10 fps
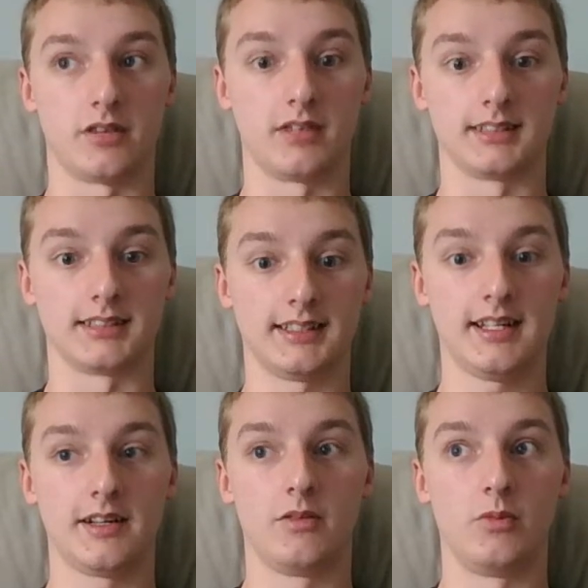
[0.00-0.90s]
things like
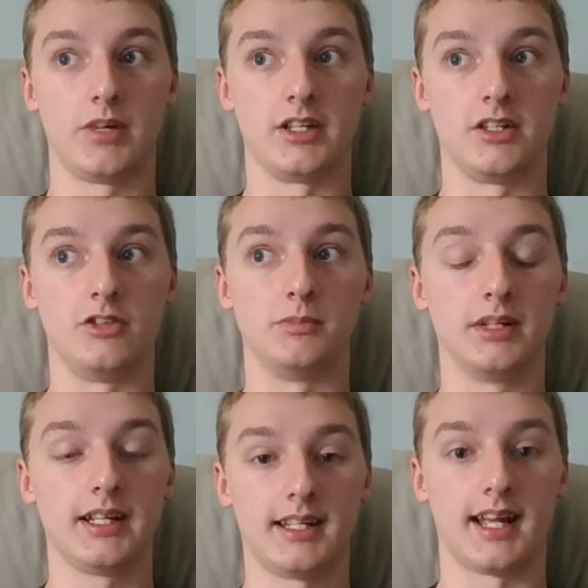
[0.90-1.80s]
that, we could use
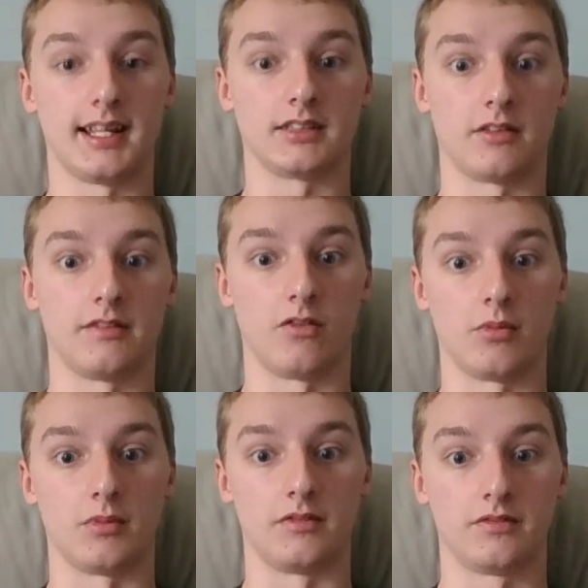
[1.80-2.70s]
blinking as our
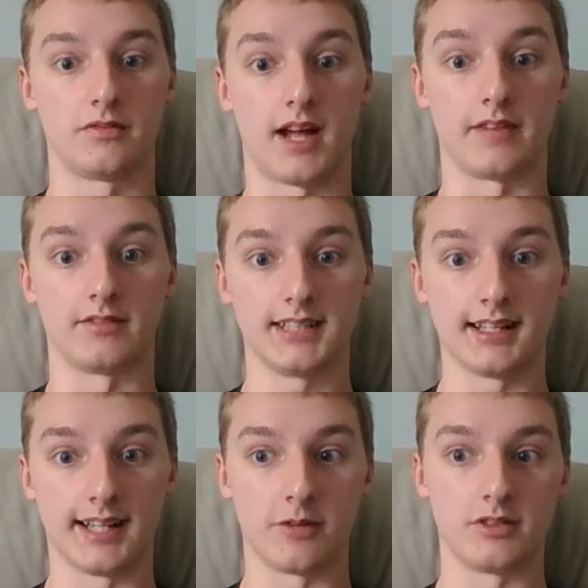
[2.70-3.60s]
form of kind of
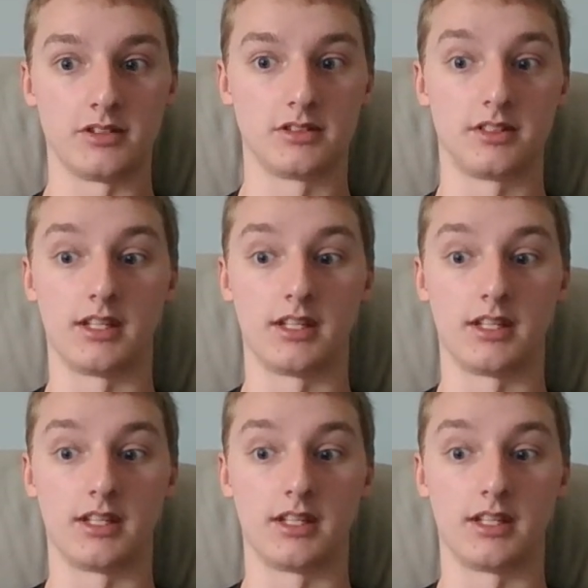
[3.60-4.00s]
sign language.